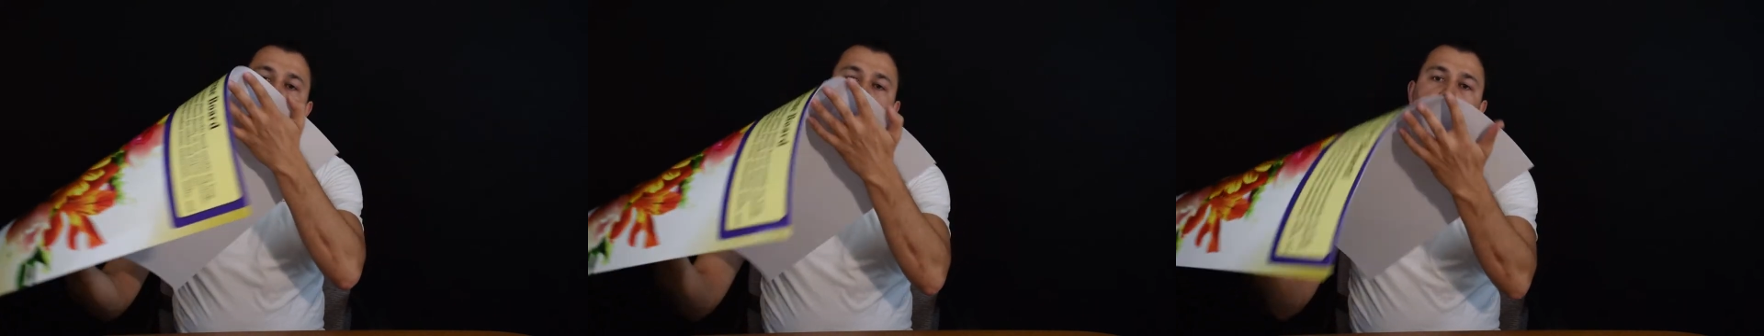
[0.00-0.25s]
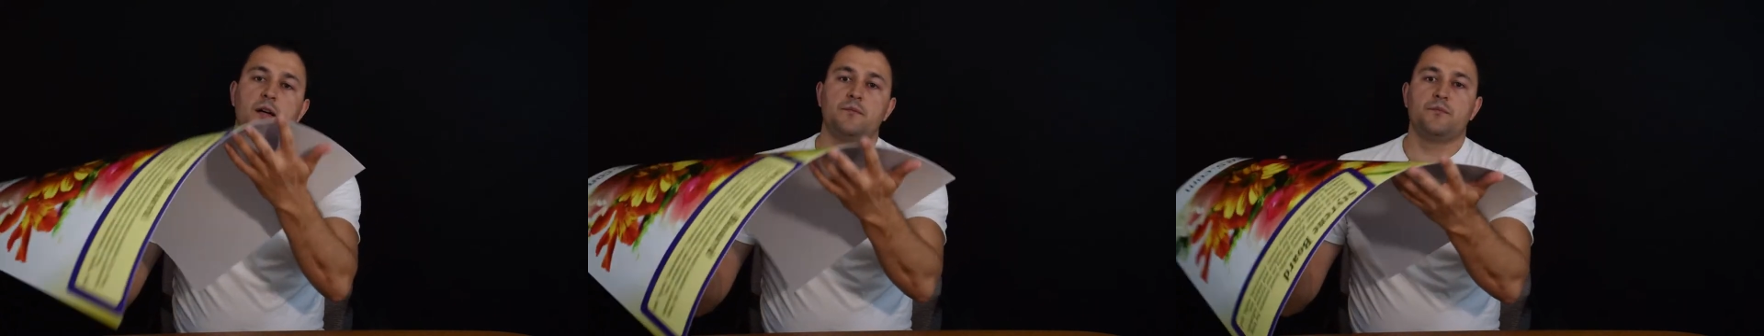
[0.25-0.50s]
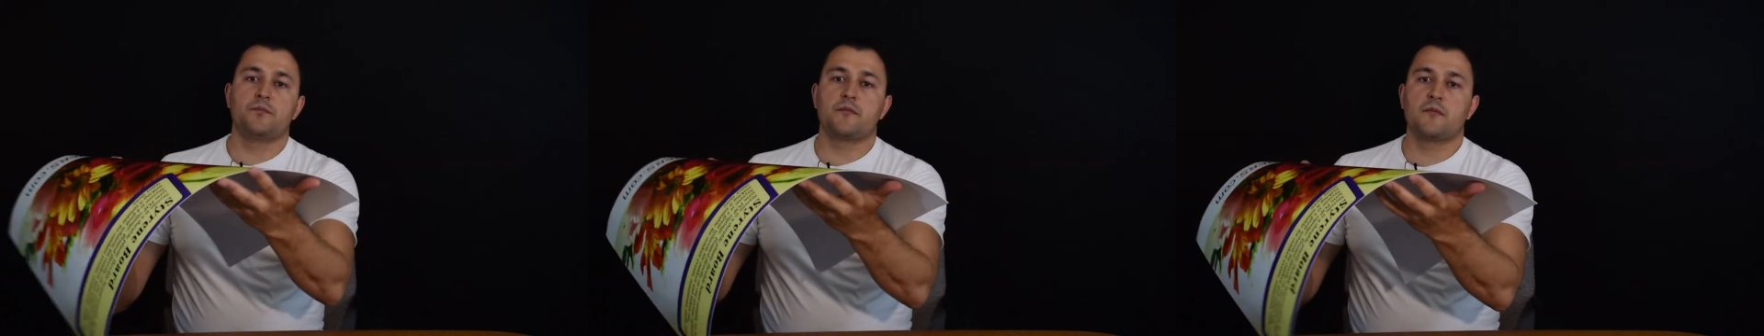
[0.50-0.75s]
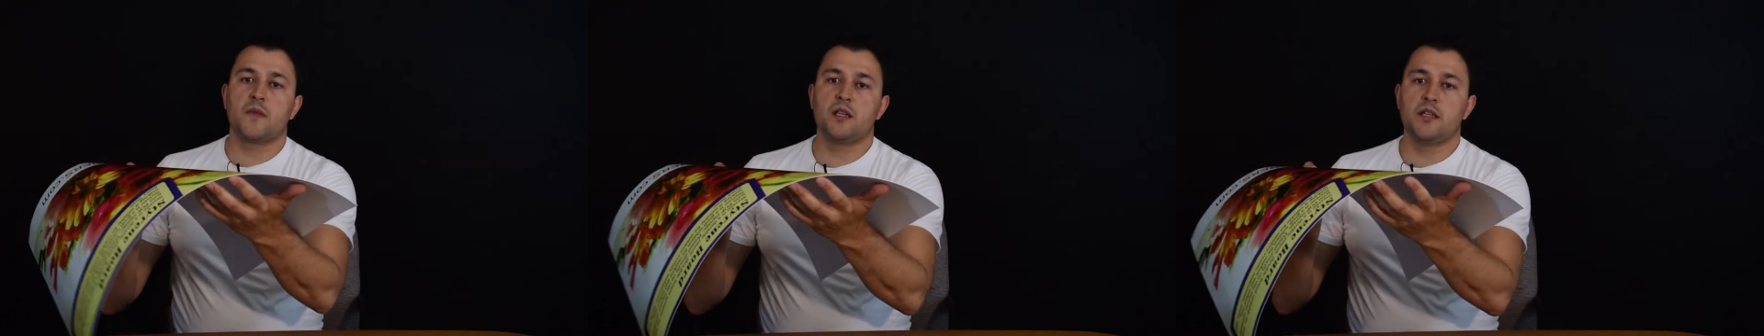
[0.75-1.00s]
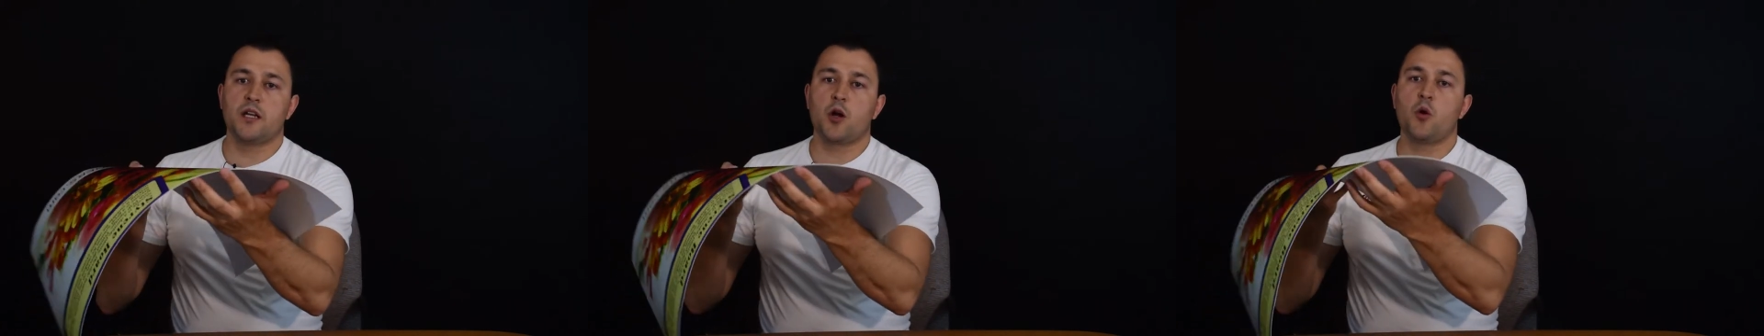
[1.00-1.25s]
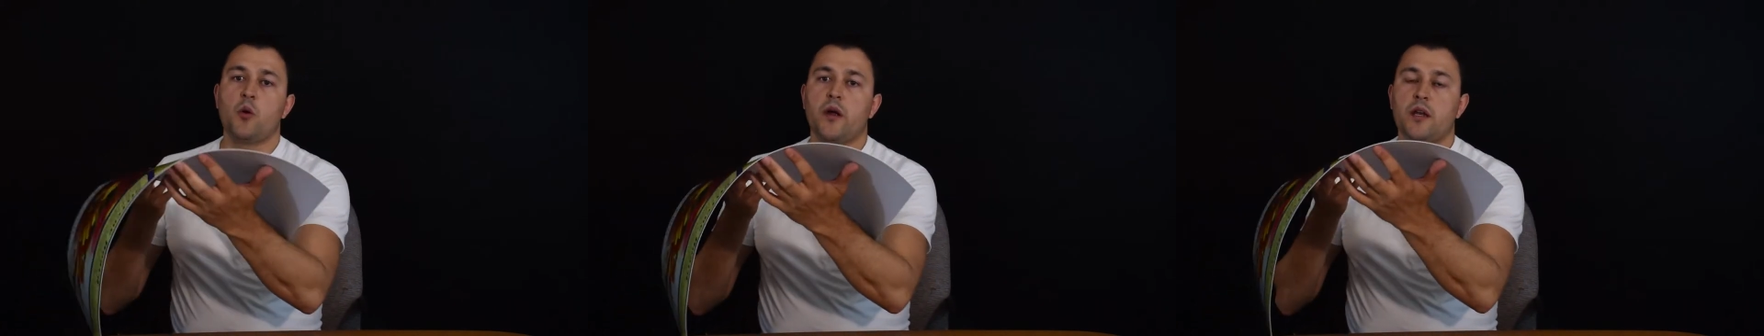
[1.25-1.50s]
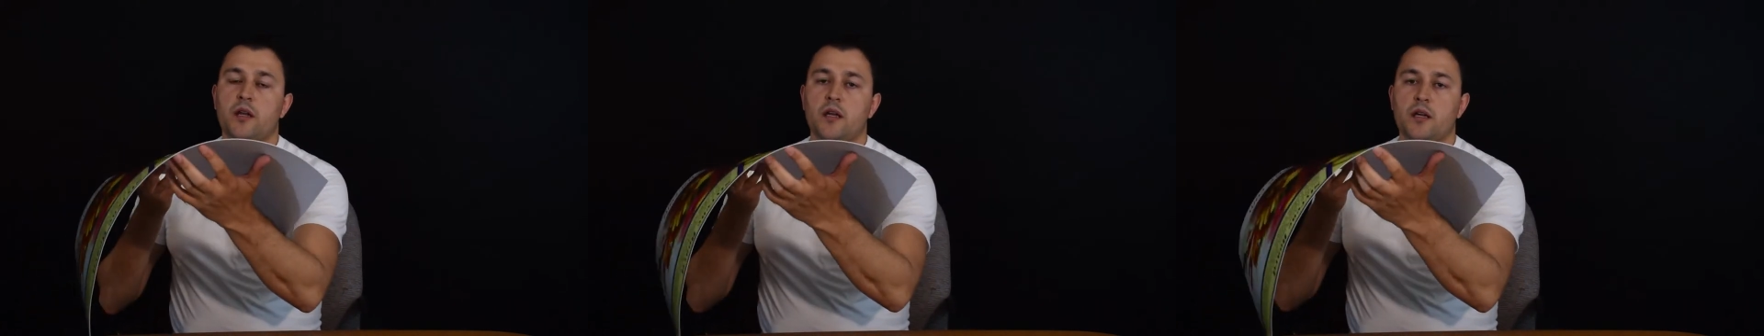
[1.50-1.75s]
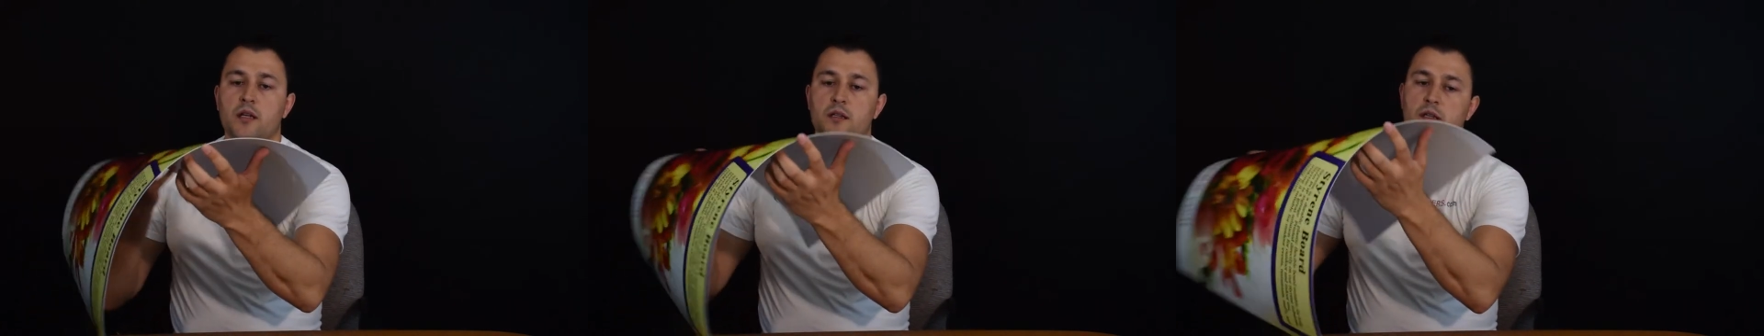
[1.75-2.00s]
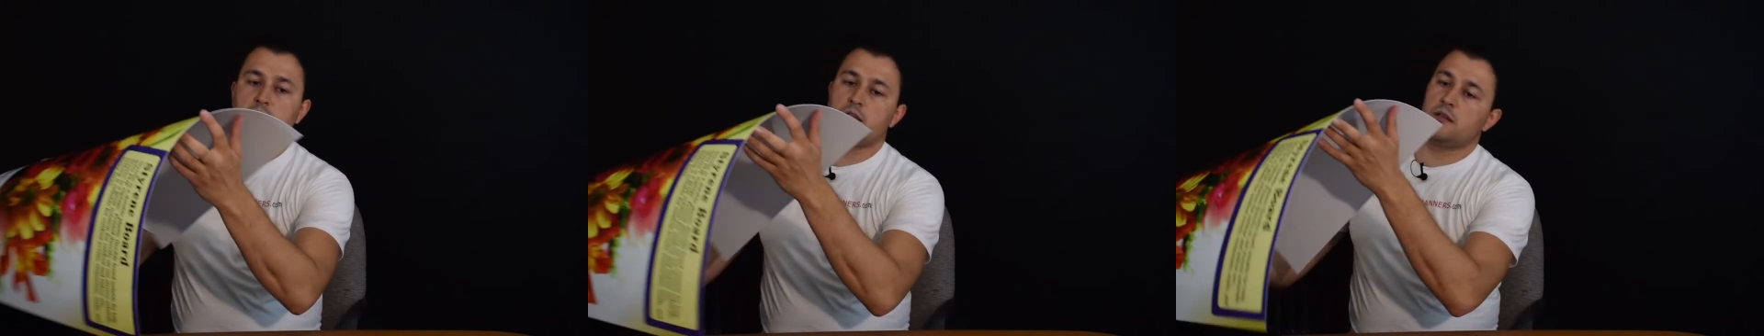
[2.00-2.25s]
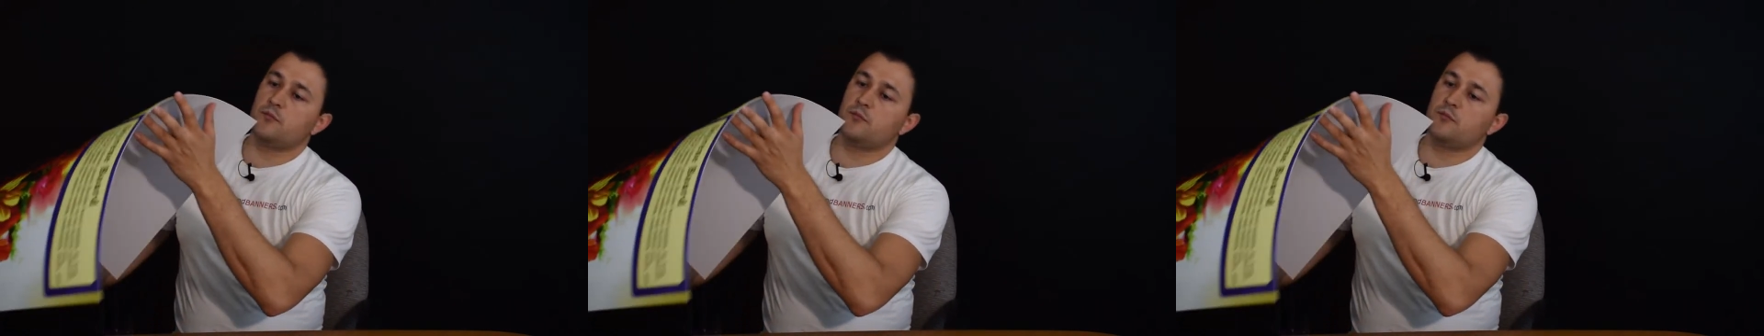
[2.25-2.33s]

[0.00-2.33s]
uh, than a coin, than a,